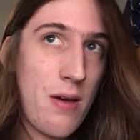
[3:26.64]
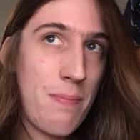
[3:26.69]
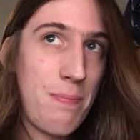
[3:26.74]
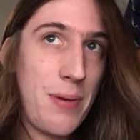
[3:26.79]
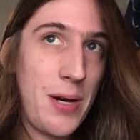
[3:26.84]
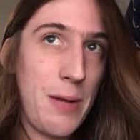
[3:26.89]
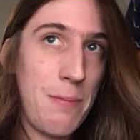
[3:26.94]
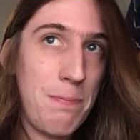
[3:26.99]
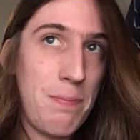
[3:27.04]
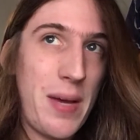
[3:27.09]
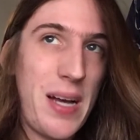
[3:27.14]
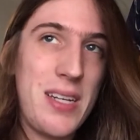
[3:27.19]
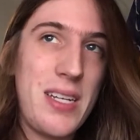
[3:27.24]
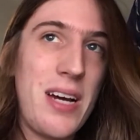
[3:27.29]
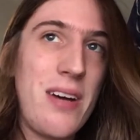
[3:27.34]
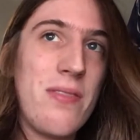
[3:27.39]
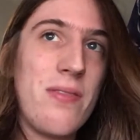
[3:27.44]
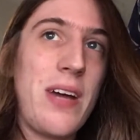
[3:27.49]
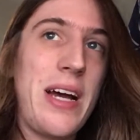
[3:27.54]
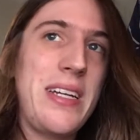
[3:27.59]
but I
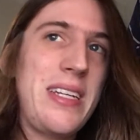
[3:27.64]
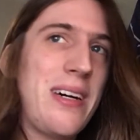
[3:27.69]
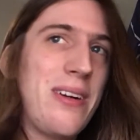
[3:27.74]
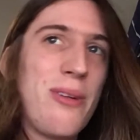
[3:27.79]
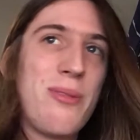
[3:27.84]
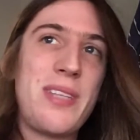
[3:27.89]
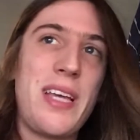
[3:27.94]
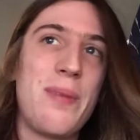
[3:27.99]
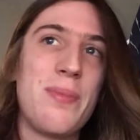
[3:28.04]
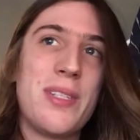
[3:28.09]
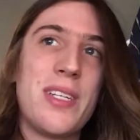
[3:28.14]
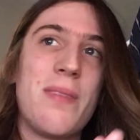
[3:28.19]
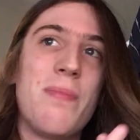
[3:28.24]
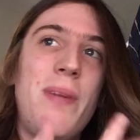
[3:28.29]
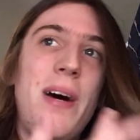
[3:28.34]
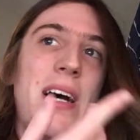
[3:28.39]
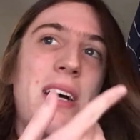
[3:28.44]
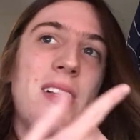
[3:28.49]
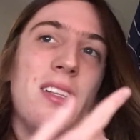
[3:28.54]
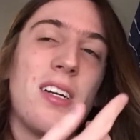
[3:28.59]
doubt I was able to
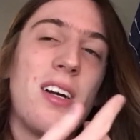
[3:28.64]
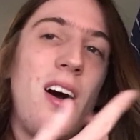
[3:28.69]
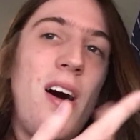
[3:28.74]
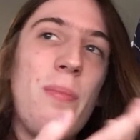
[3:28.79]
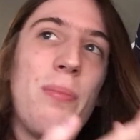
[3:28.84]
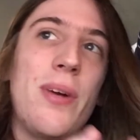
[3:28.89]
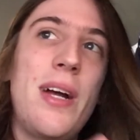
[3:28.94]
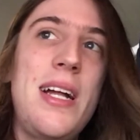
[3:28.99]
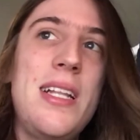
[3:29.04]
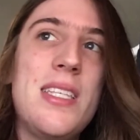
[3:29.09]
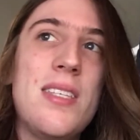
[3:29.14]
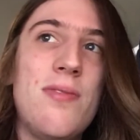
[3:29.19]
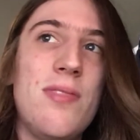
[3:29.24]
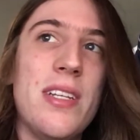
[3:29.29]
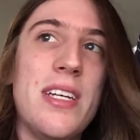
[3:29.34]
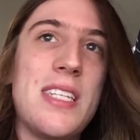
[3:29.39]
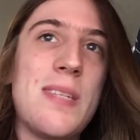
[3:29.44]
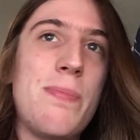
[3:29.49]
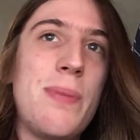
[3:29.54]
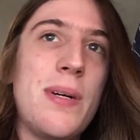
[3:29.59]
compile a comprehensive
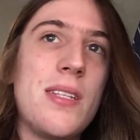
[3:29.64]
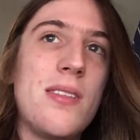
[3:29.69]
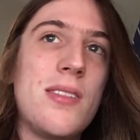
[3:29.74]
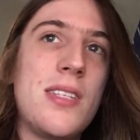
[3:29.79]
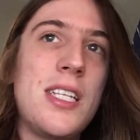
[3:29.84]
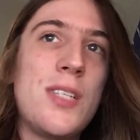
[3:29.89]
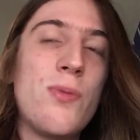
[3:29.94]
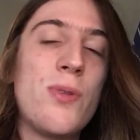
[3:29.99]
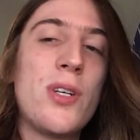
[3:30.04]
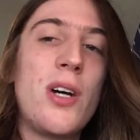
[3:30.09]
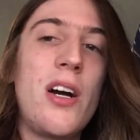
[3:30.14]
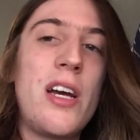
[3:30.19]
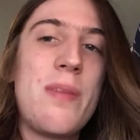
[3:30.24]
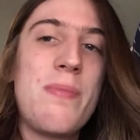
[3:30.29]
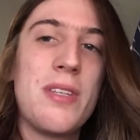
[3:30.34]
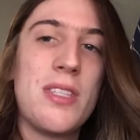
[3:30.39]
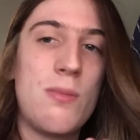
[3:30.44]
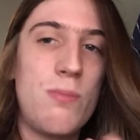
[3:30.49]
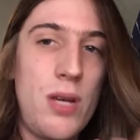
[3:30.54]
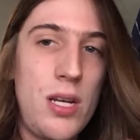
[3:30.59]
list, but since we're talking
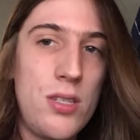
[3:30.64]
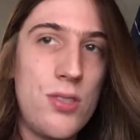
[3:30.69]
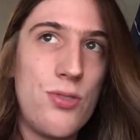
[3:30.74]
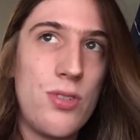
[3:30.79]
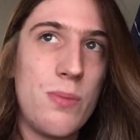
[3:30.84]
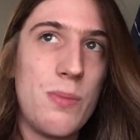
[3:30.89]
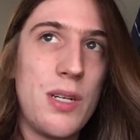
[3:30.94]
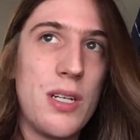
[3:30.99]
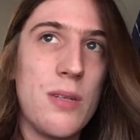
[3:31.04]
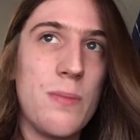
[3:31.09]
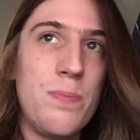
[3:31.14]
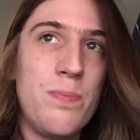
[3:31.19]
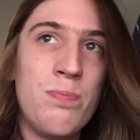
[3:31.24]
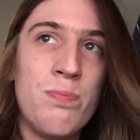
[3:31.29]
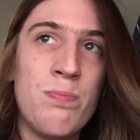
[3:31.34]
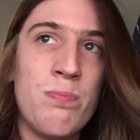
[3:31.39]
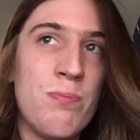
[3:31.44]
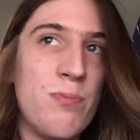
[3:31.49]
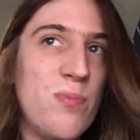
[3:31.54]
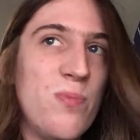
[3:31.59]
about the mainstream here,
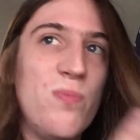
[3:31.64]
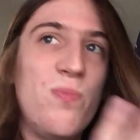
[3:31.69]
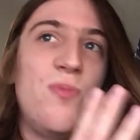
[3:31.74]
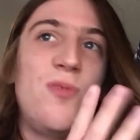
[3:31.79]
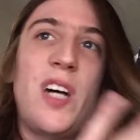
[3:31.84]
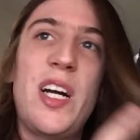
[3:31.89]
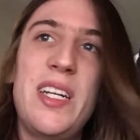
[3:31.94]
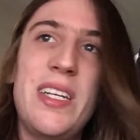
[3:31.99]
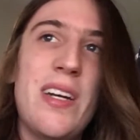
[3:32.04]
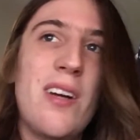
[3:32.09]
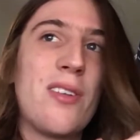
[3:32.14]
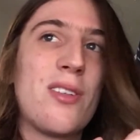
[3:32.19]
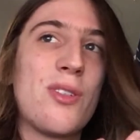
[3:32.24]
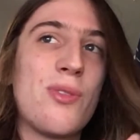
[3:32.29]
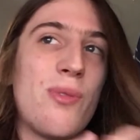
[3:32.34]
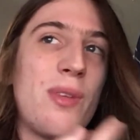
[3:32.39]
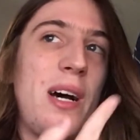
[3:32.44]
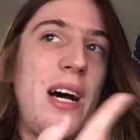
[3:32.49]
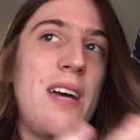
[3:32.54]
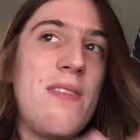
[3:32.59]
finding characters
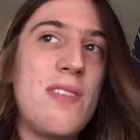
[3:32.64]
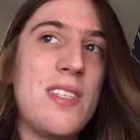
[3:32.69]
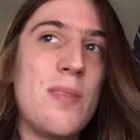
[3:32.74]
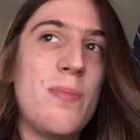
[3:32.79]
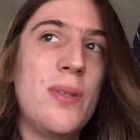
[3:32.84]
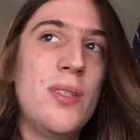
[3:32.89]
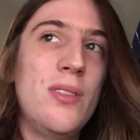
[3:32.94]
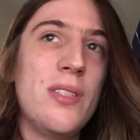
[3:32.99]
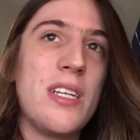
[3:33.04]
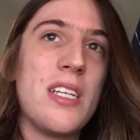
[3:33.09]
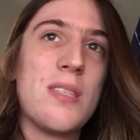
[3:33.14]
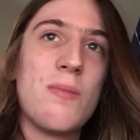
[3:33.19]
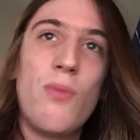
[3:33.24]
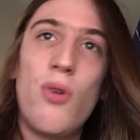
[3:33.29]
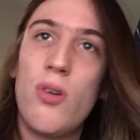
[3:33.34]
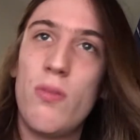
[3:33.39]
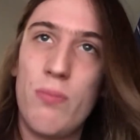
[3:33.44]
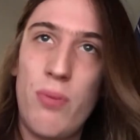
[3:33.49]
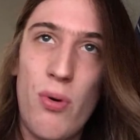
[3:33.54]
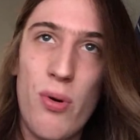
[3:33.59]
with high visibility is
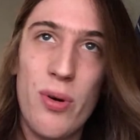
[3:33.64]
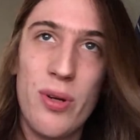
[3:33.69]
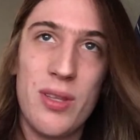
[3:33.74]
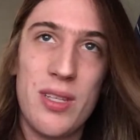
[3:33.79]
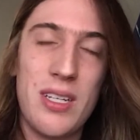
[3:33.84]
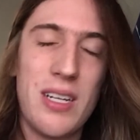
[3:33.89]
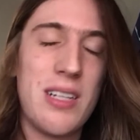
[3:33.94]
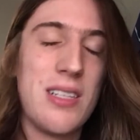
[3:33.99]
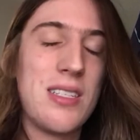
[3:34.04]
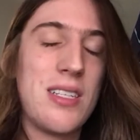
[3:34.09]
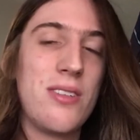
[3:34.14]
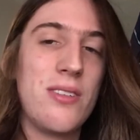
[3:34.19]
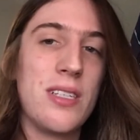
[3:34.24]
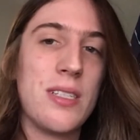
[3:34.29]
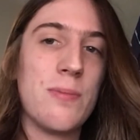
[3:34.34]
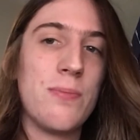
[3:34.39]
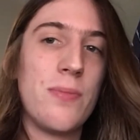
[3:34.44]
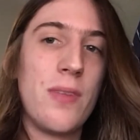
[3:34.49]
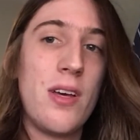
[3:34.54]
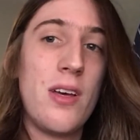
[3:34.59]
more important than
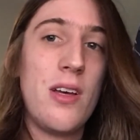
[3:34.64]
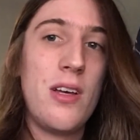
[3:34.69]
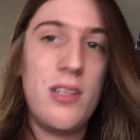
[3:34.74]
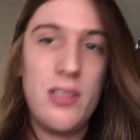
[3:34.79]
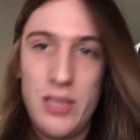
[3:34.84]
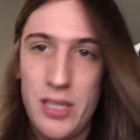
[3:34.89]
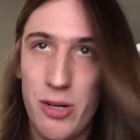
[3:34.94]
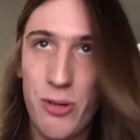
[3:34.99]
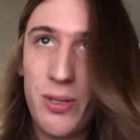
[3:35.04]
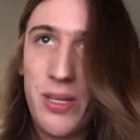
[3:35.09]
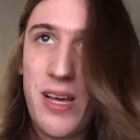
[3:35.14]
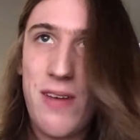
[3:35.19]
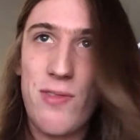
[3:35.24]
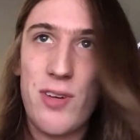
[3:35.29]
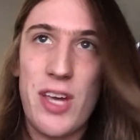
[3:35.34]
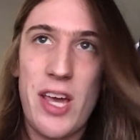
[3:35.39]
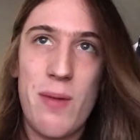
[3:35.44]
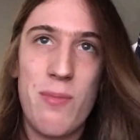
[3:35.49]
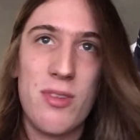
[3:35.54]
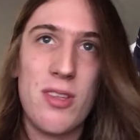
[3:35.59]
considering literally every
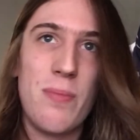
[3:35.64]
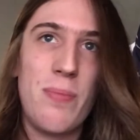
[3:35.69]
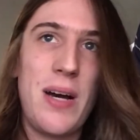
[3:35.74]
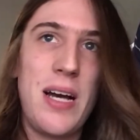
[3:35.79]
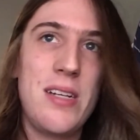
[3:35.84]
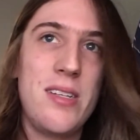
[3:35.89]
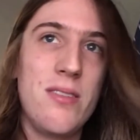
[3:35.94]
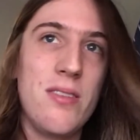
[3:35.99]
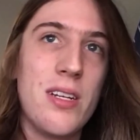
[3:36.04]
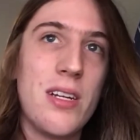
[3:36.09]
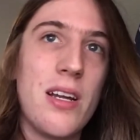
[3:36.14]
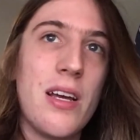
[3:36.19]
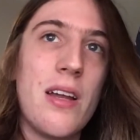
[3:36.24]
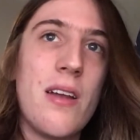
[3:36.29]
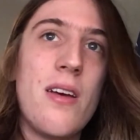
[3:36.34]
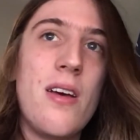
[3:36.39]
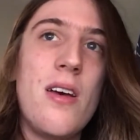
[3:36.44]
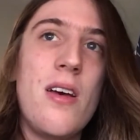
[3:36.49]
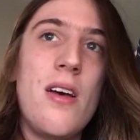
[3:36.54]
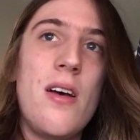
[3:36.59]
game with a bi dude in
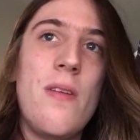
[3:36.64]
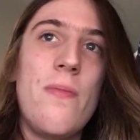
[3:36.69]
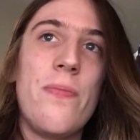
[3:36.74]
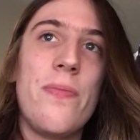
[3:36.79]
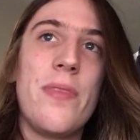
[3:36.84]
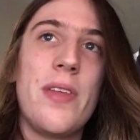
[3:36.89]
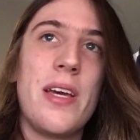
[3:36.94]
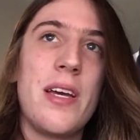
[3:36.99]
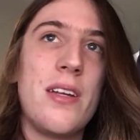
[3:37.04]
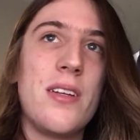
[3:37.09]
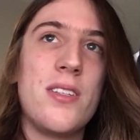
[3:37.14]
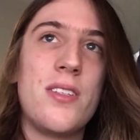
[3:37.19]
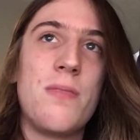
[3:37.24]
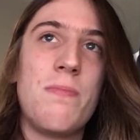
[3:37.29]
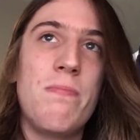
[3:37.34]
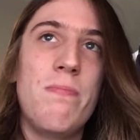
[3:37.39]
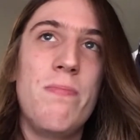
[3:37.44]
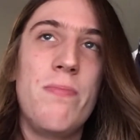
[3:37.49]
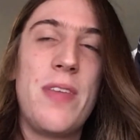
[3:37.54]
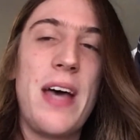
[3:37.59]
it. And
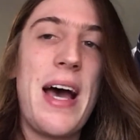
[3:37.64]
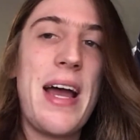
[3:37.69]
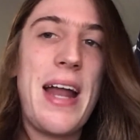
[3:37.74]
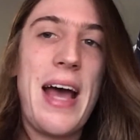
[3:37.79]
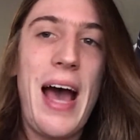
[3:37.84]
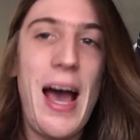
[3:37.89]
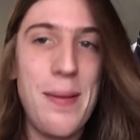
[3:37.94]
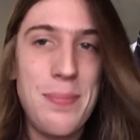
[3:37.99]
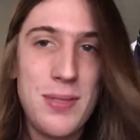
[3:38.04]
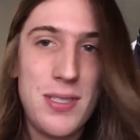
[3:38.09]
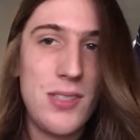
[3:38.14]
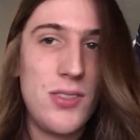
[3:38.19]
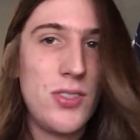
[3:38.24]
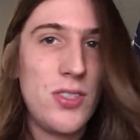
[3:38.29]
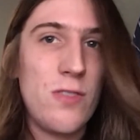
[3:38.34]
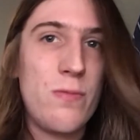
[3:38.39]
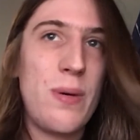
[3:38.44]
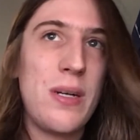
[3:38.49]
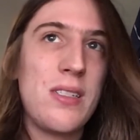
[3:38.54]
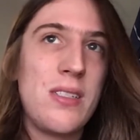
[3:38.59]
that
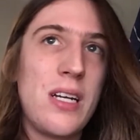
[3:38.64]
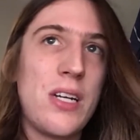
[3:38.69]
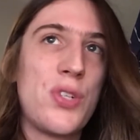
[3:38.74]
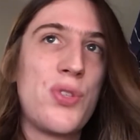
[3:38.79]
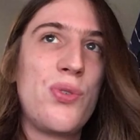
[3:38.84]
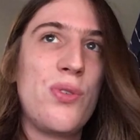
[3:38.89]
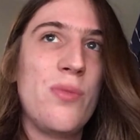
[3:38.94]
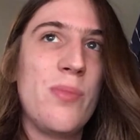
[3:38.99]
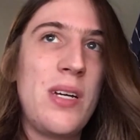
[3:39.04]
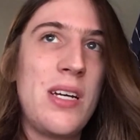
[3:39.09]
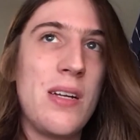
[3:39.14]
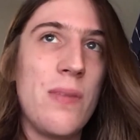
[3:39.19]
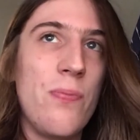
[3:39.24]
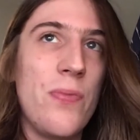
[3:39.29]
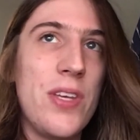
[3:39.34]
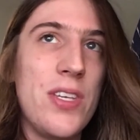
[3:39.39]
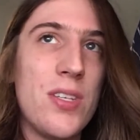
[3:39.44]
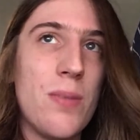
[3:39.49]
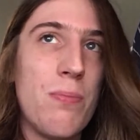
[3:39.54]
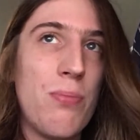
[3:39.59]
absence of bisexual men
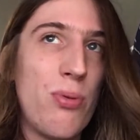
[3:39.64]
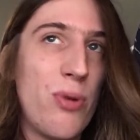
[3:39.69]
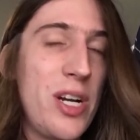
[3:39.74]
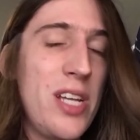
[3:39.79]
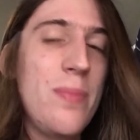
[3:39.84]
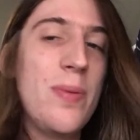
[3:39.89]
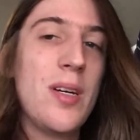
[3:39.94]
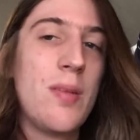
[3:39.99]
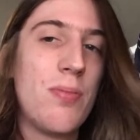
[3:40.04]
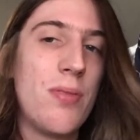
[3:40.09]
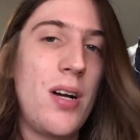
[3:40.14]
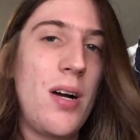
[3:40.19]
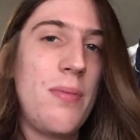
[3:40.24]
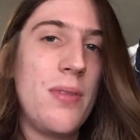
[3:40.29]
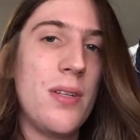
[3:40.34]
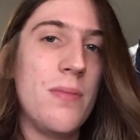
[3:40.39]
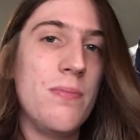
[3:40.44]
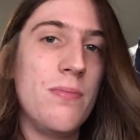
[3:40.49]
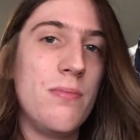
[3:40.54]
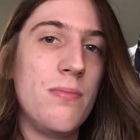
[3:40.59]
is a pretty big
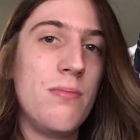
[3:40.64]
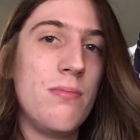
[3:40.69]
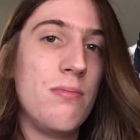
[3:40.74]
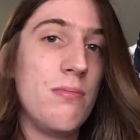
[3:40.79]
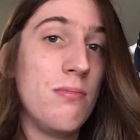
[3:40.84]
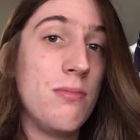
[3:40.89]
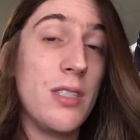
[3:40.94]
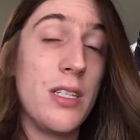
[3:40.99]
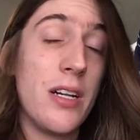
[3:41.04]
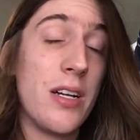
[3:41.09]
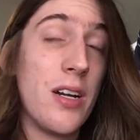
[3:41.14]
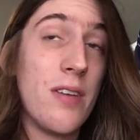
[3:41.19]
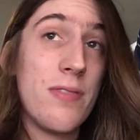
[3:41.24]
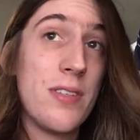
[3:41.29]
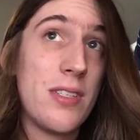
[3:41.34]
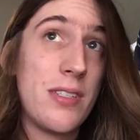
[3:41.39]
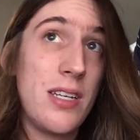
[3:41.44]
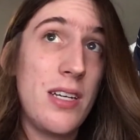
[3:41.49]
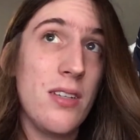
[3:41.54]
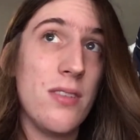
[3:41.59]
problem in and of
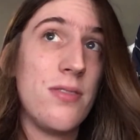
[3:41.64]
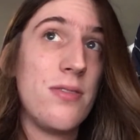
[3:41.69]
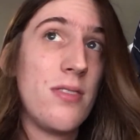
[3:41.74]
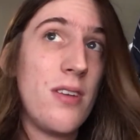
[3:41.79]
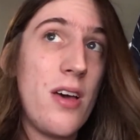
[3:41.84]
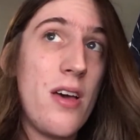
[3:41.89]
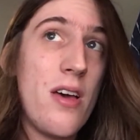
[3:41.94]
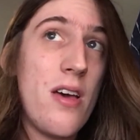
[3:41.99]
itself.